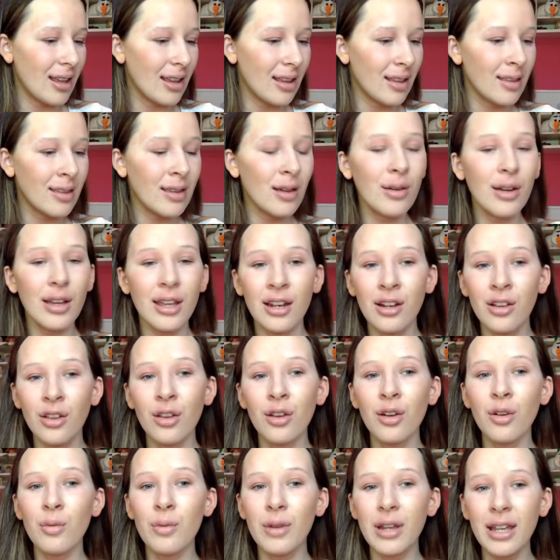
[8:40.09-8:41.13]
So, in a
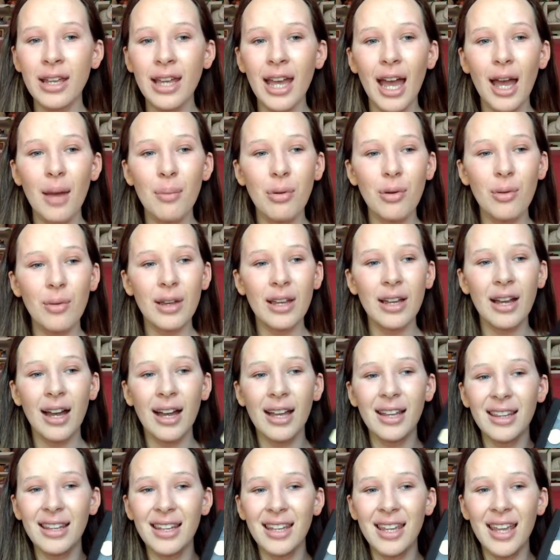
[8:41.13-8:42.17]
little recap, we
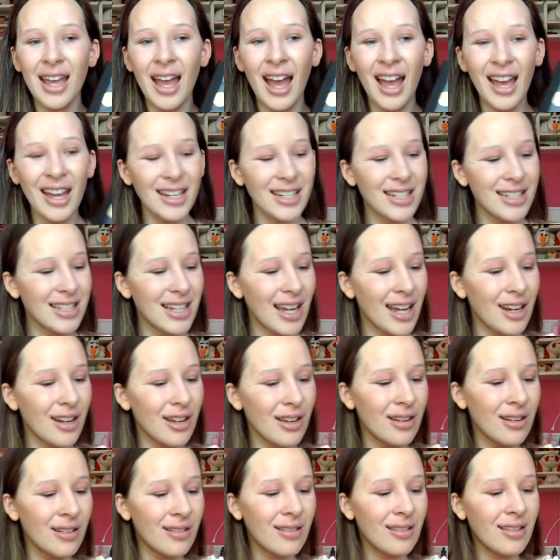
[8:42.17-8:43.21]
got the
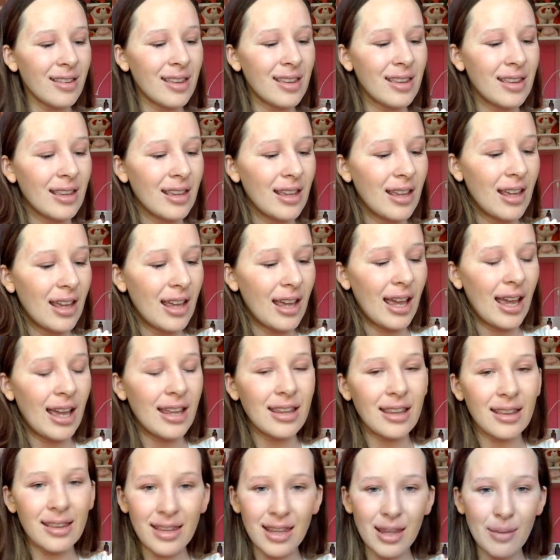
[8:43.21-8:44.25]
eyeshadows
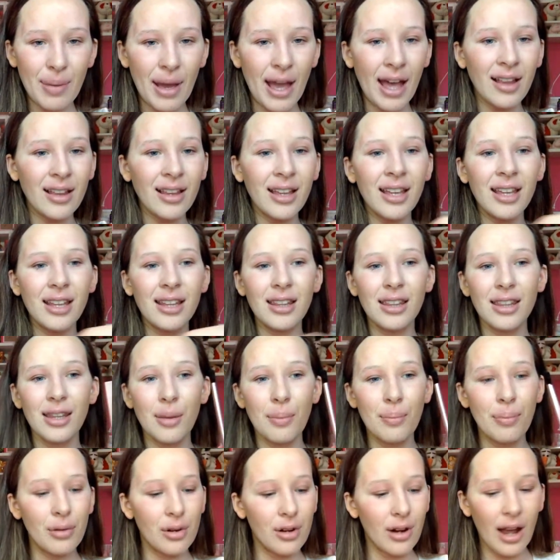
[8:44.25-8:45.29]
and the Z palette, the
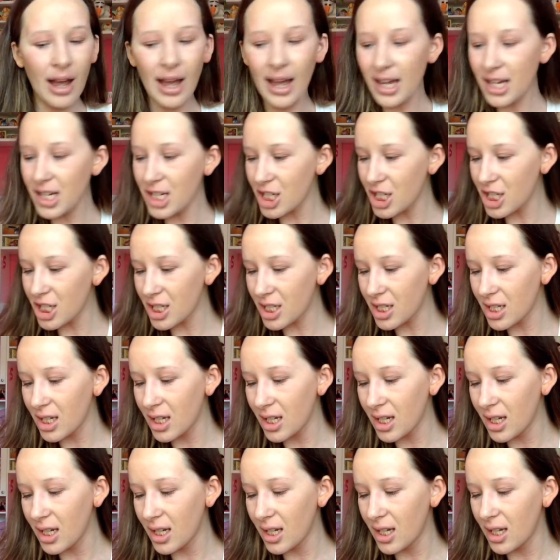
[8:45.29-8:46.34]
brush,
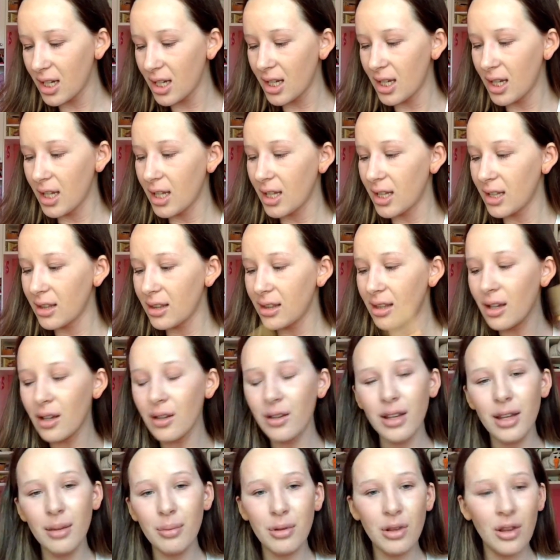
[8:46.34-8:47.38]
the
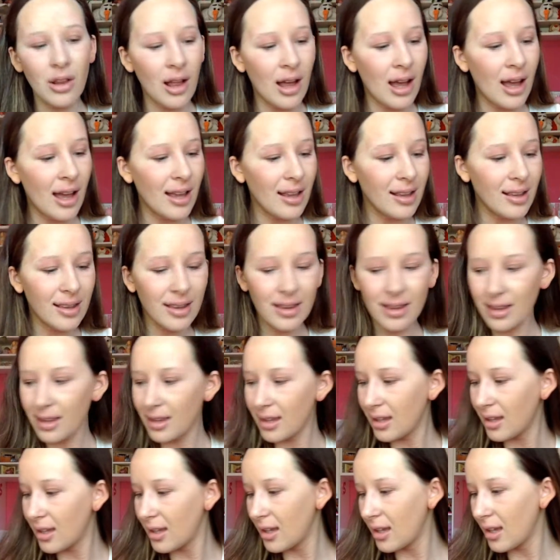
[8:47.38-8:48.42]
lip gloss,
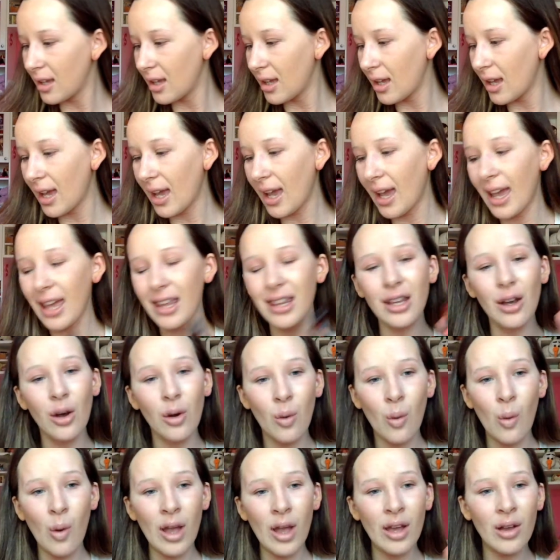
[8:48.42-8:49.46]
and the
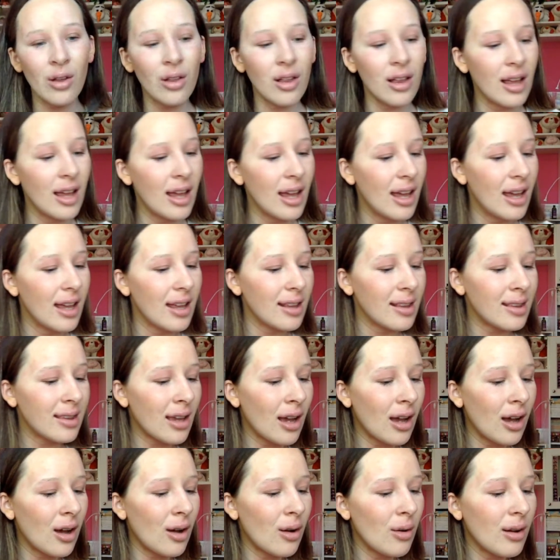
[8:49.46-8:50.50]
oil.
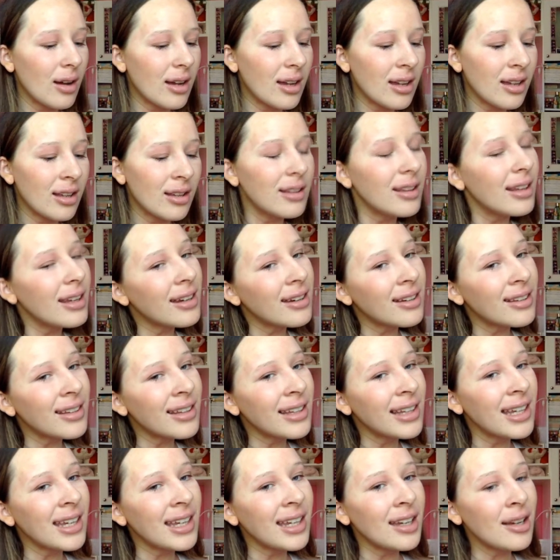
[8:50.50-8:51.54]
So,
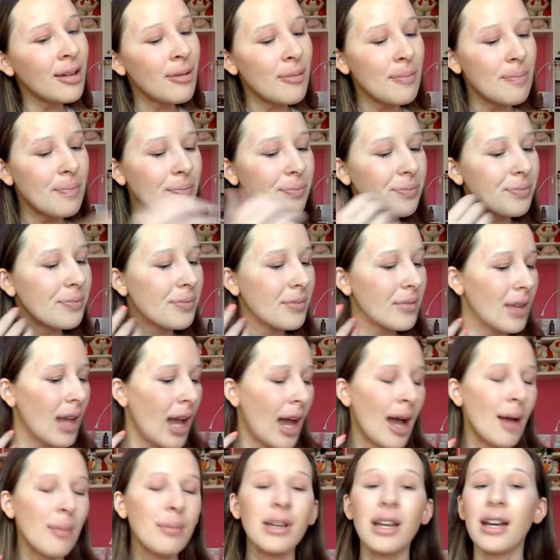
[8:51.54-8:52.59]
clearly,
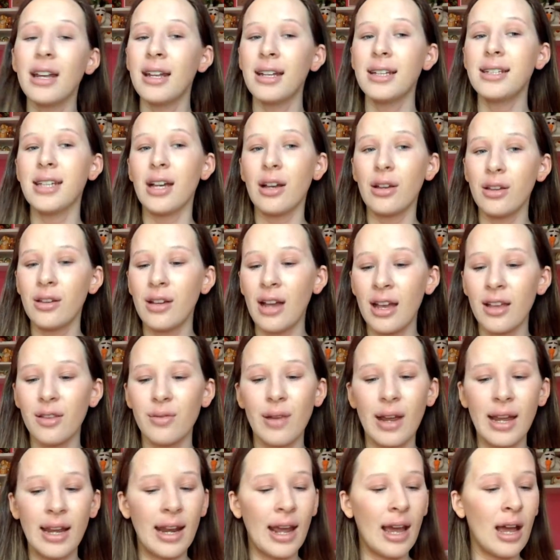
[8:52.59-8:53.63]
I'm going to tell you guys
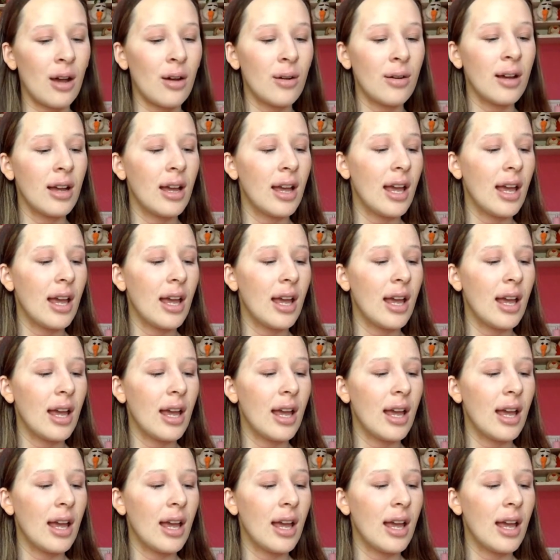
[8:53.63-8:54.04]
right now,